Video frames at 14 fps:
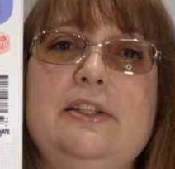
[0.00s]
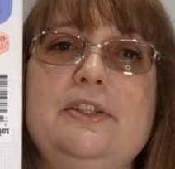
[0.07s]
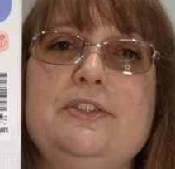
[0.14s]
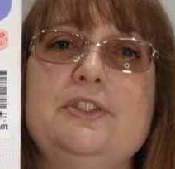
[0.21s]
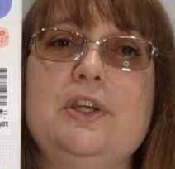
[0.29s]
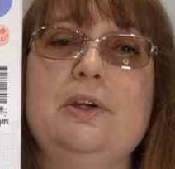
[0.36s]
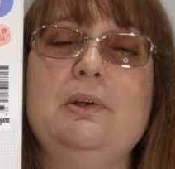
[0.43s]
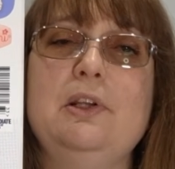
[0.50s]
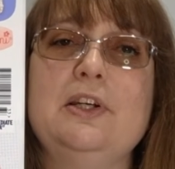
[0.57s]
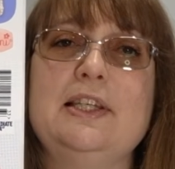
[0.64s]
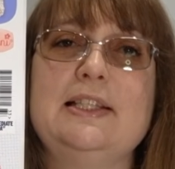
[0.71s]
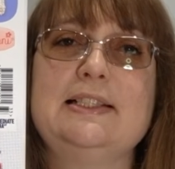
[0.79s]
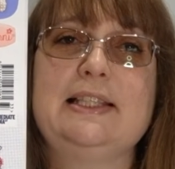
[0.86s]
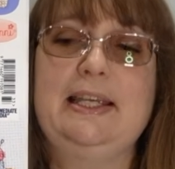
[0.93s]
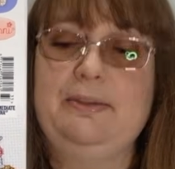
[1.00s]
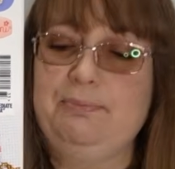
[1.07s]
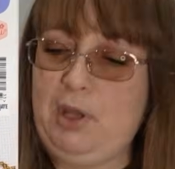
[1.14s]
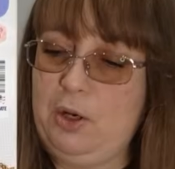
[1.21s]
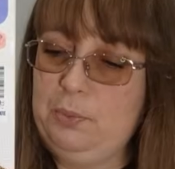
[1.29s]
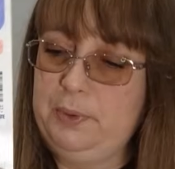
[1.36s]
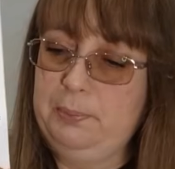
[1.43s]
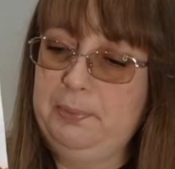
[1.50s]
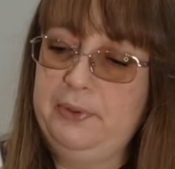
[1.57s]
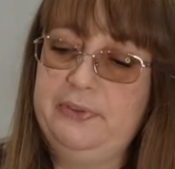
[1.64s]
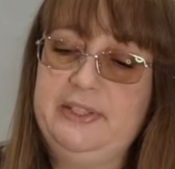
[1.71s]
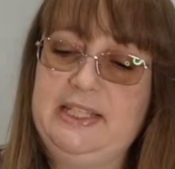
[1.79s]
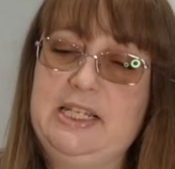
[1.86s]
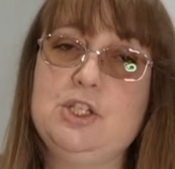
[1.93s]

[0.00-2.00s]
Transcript: So like I say, I will put the